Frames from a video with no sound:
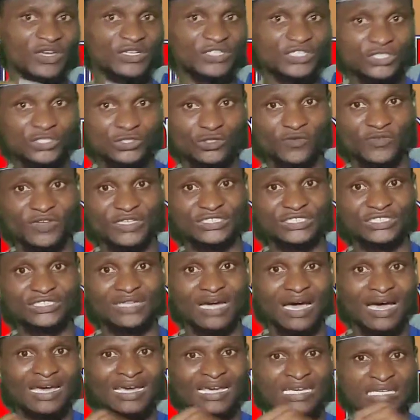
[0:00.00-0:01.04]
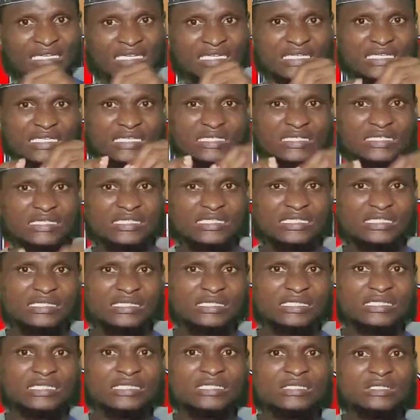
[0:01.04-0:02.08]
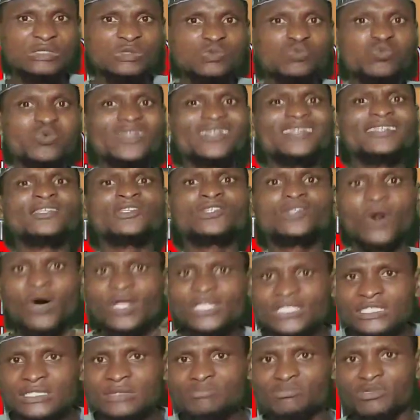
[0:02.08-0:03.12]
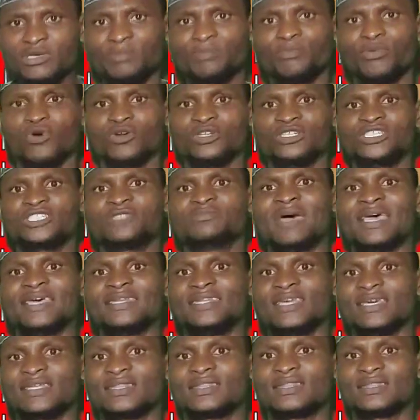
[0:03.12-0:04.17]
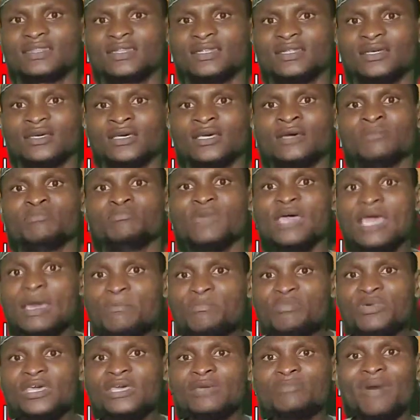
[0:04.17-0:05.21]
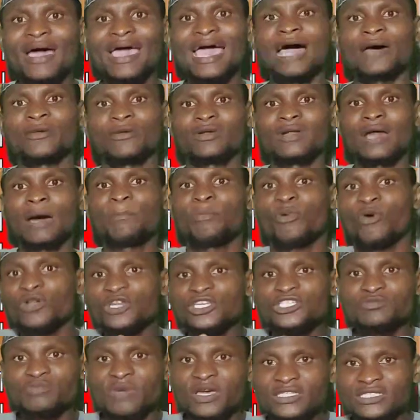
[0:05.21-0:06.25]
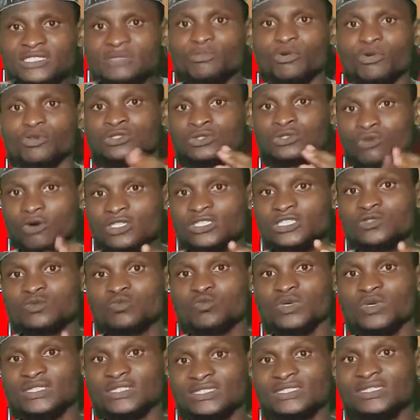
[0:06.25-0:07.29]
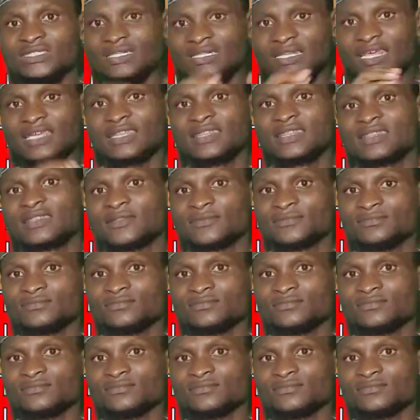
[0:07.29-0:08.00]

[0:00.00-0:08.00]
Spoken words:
Federation of Nigeria, he will not be punished by death. Maybe by another punishment, but not with death.